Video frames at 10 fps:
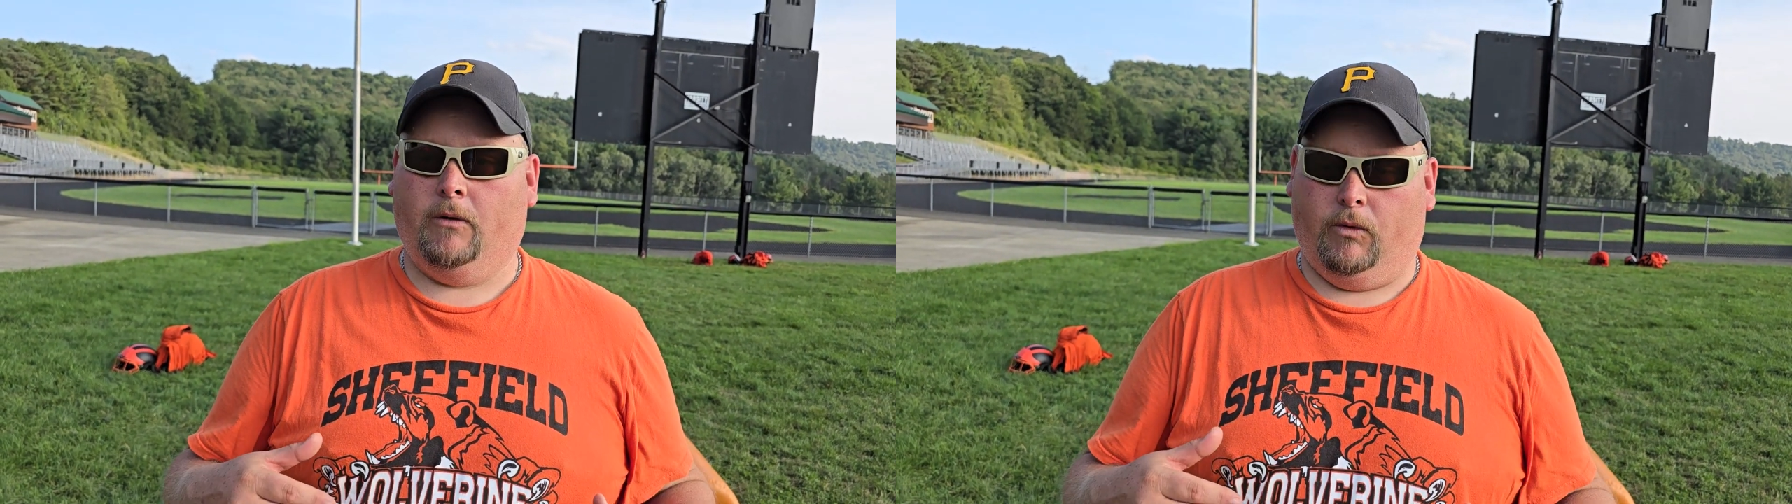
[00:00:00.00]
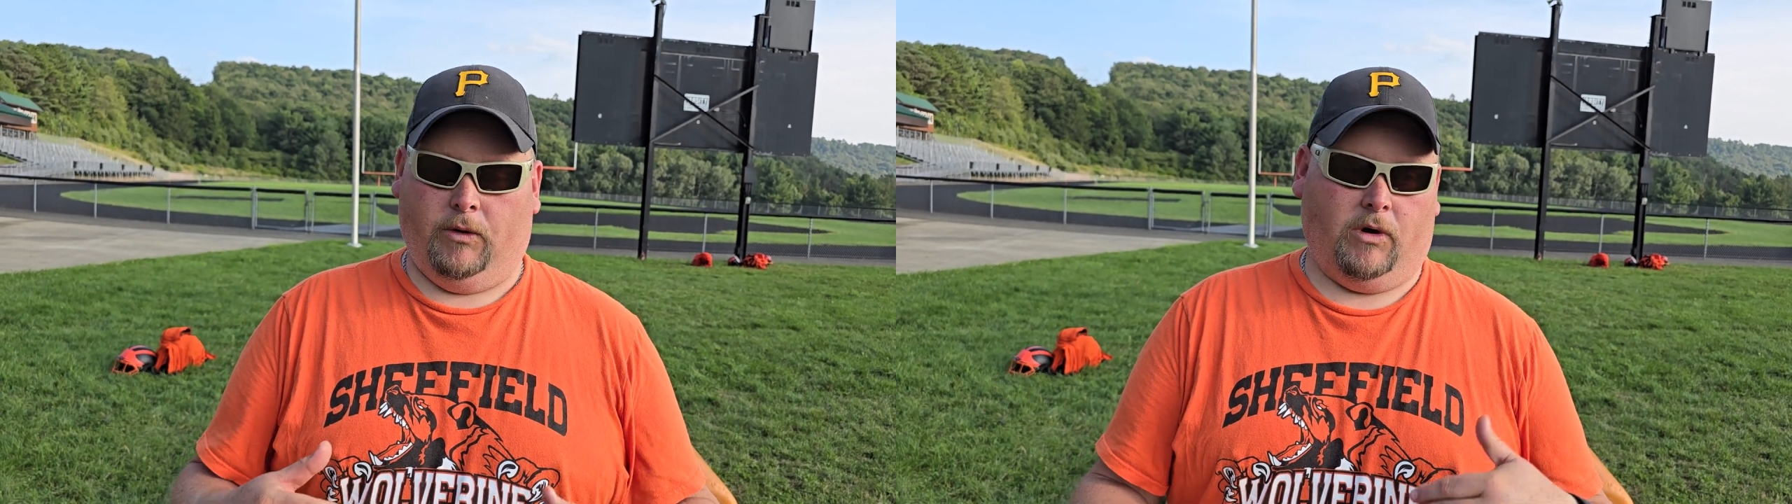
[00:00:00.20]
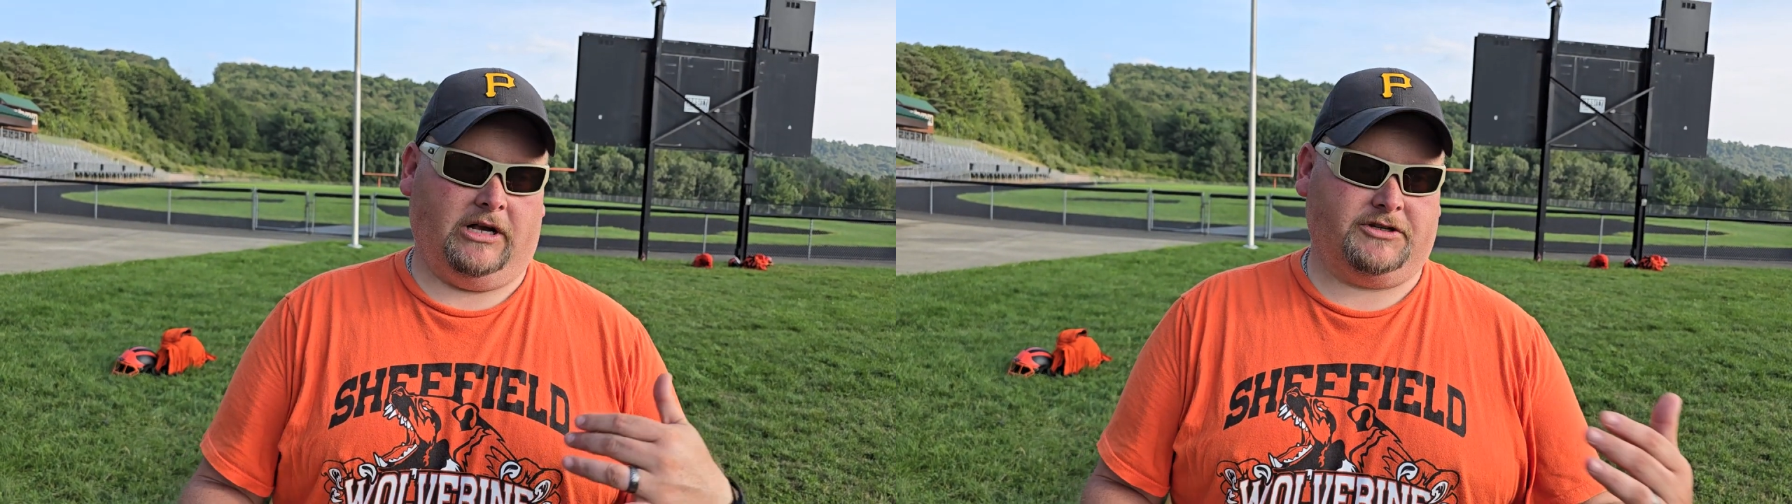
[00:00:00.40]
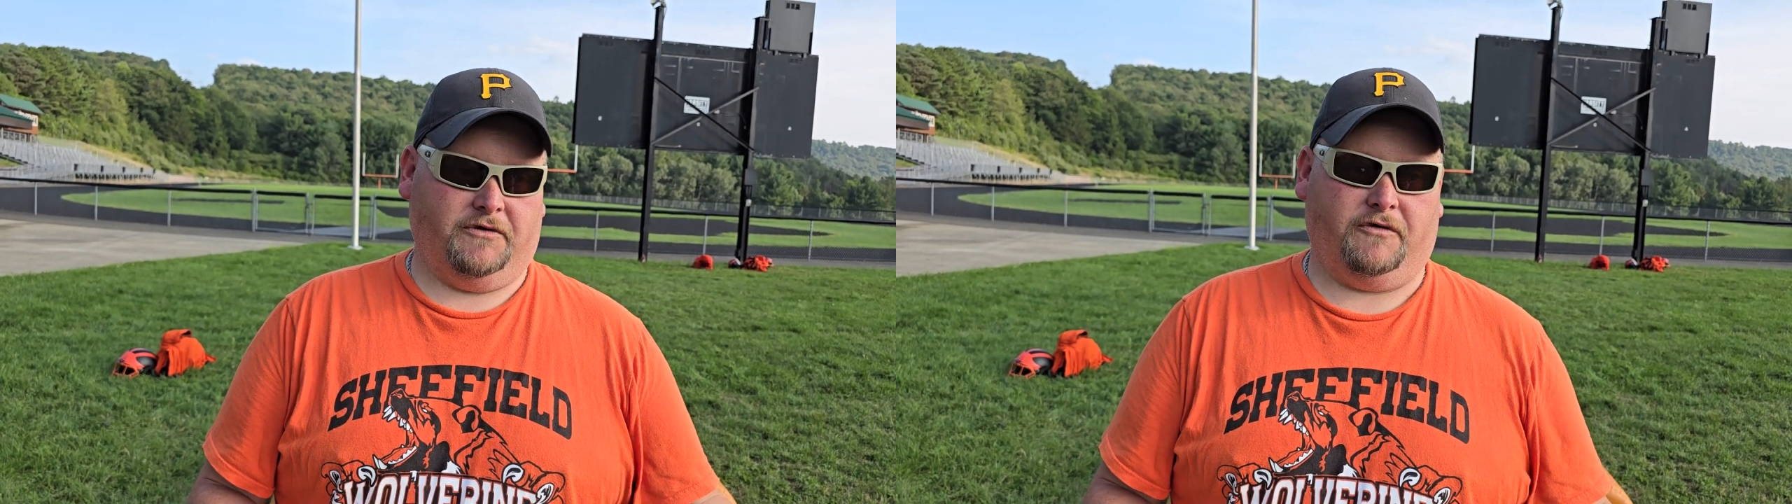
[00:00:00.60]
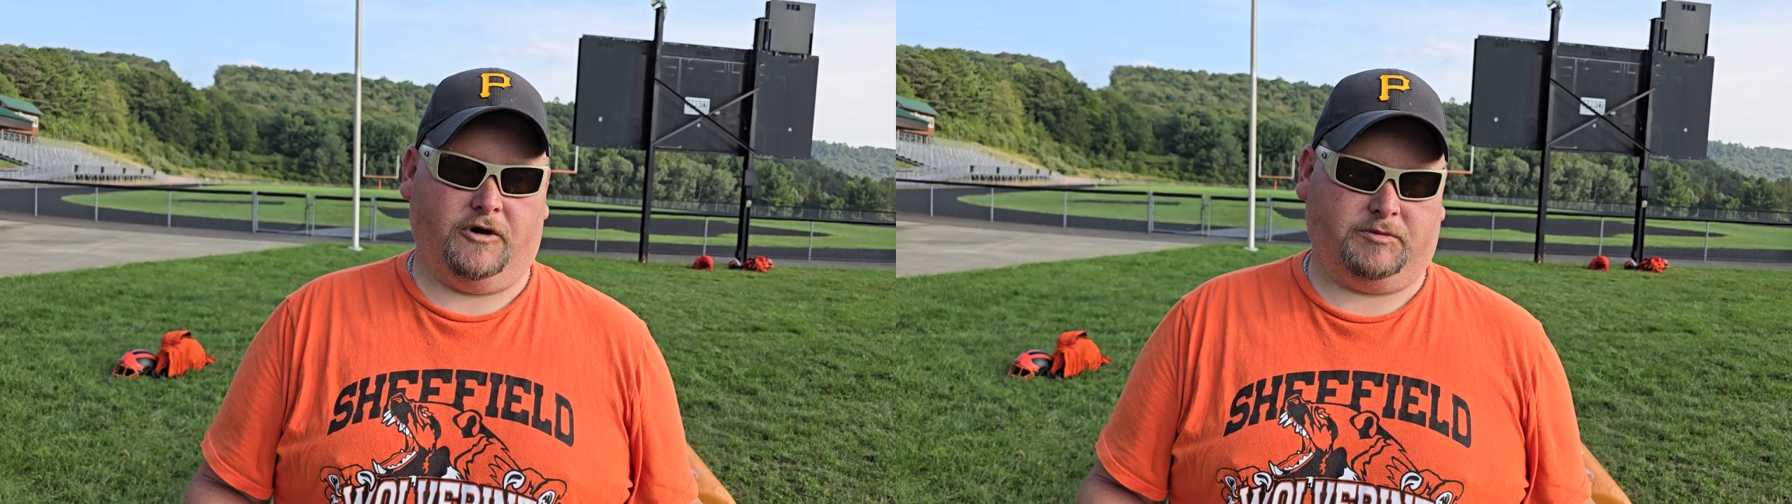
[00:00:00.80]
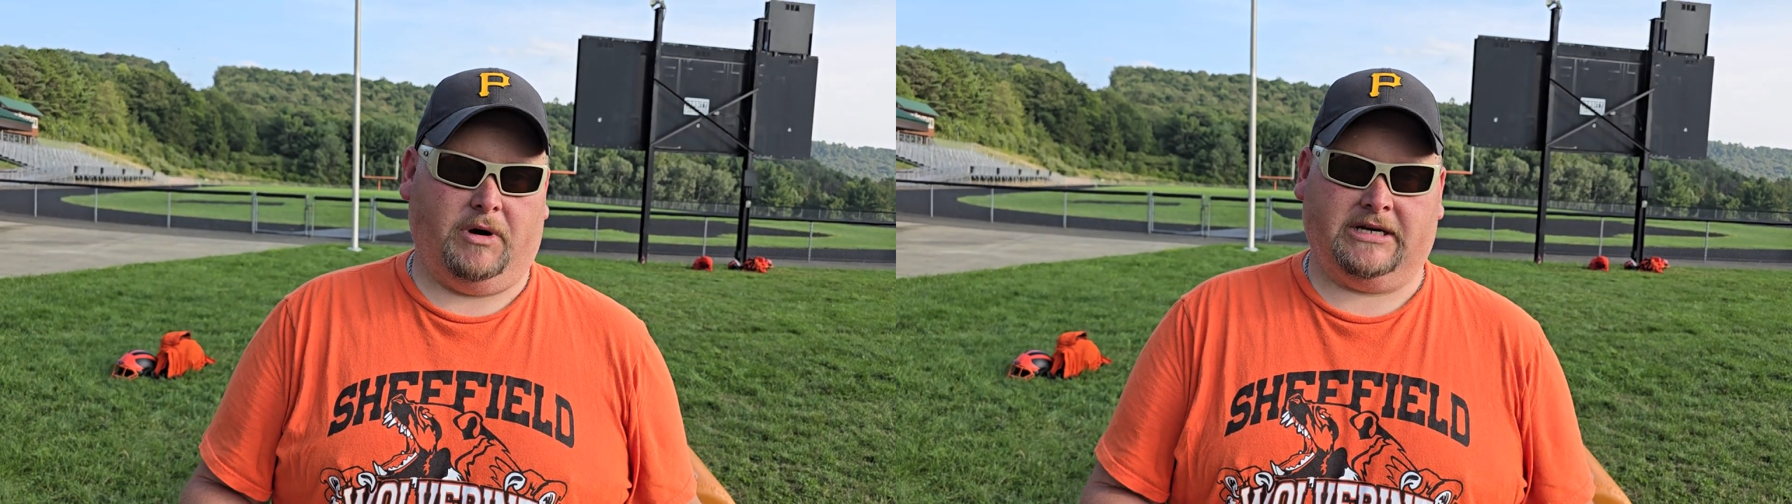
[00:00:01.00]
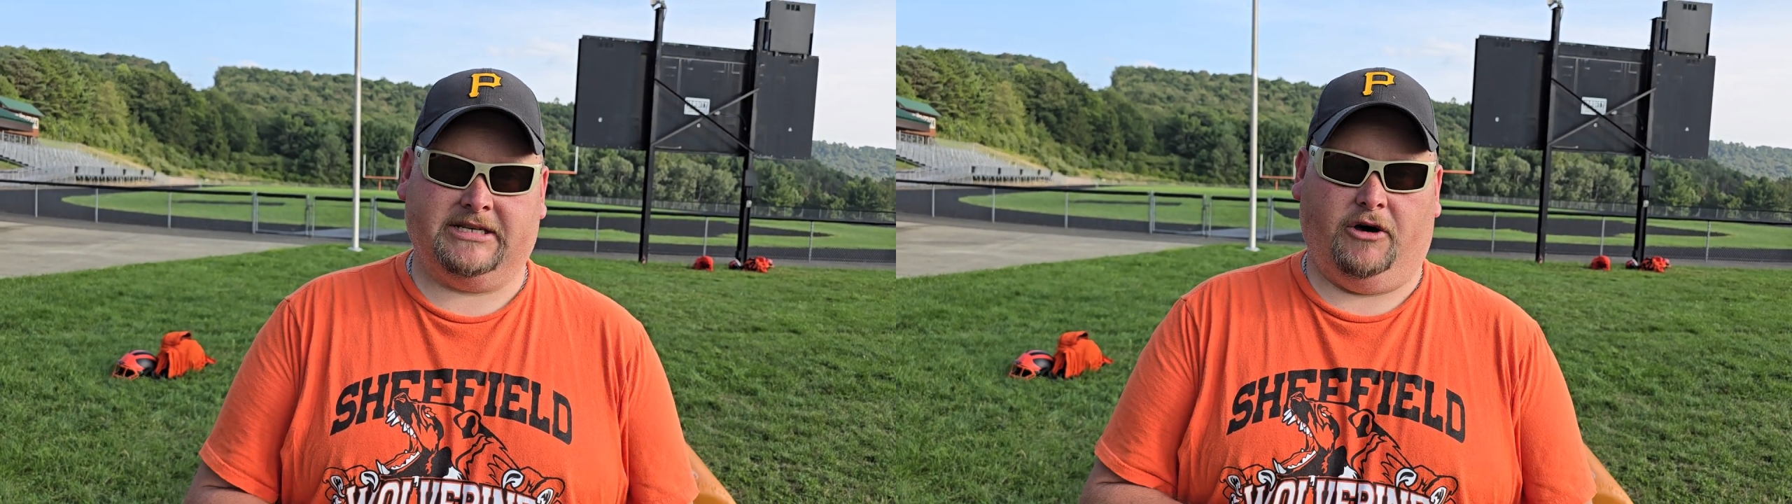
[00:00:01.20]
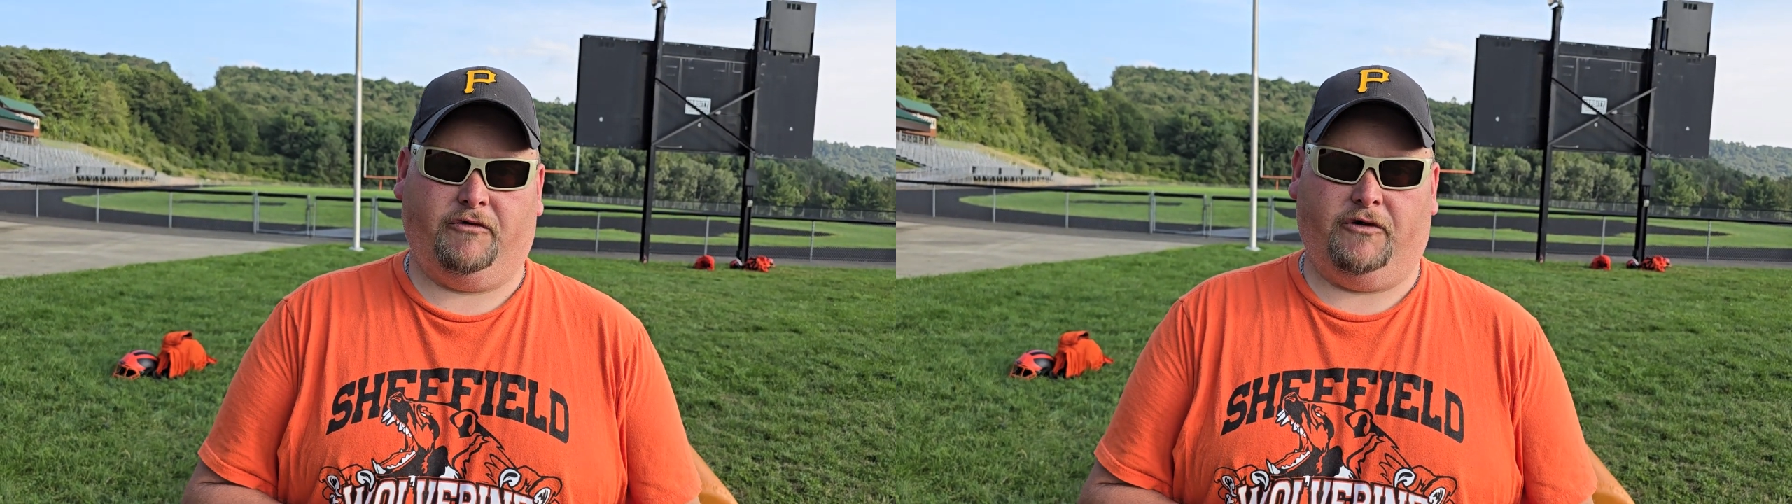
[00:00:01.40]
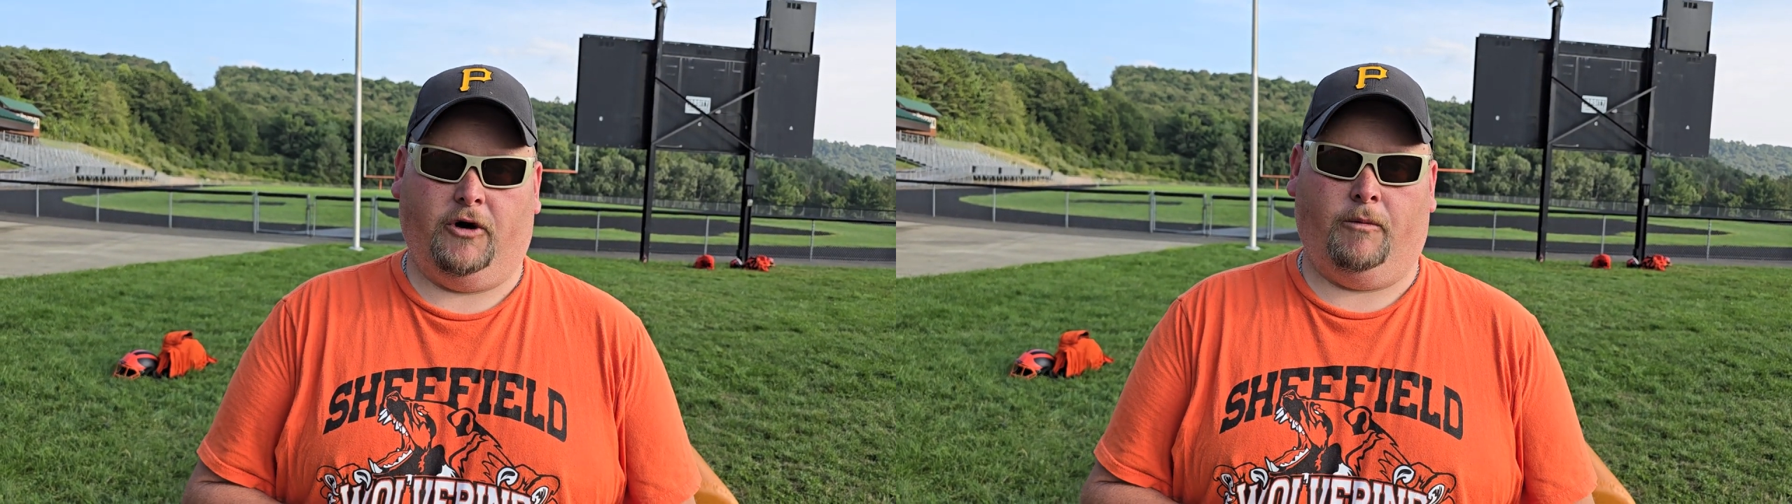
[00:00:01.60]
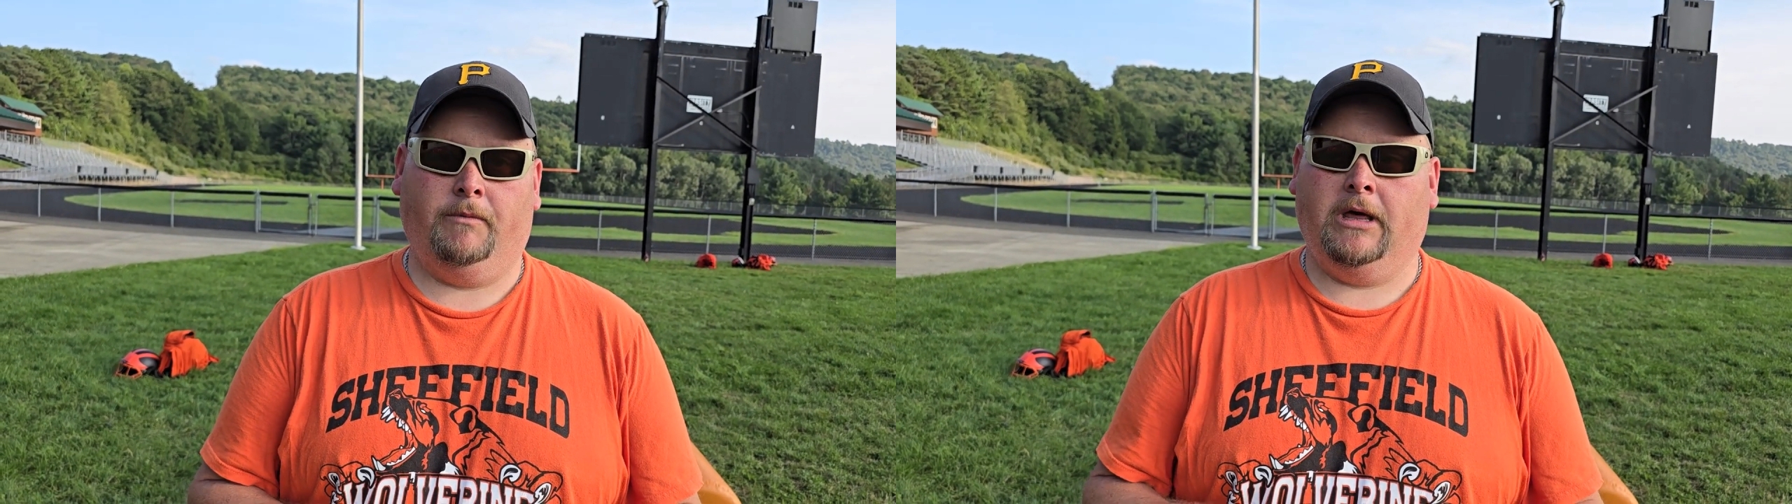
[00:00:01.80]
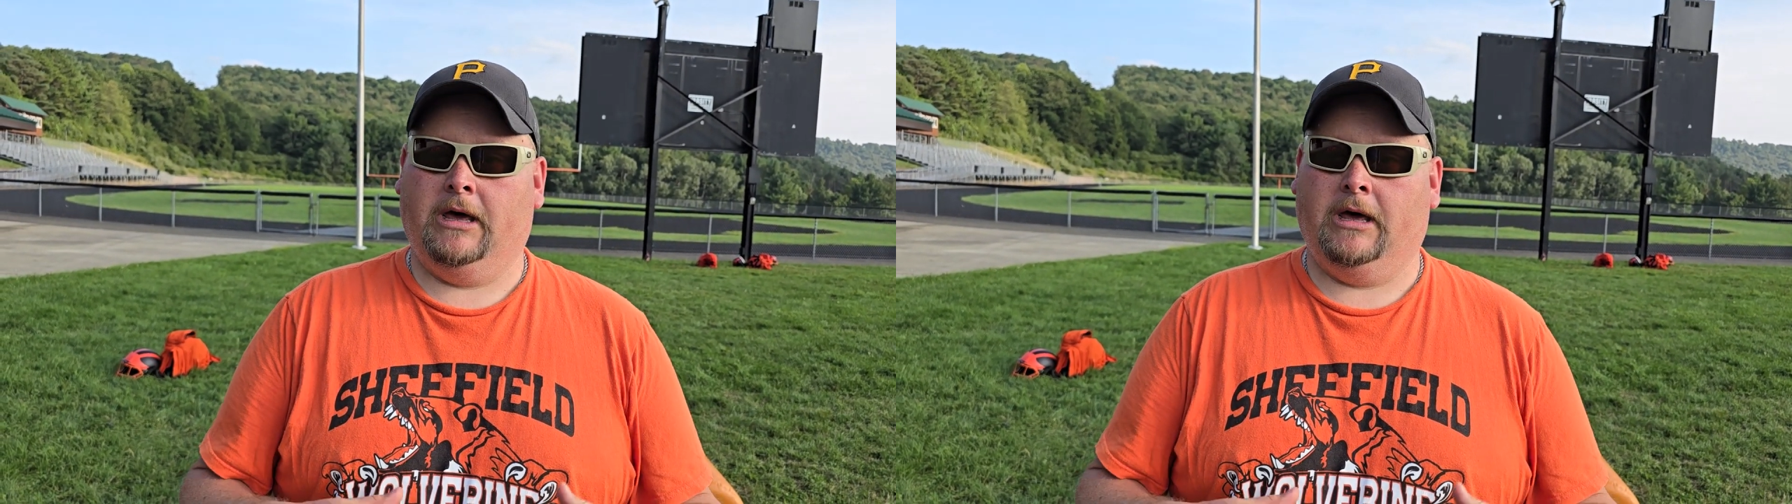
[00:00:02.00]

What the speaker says: we watched the first Bucktail film,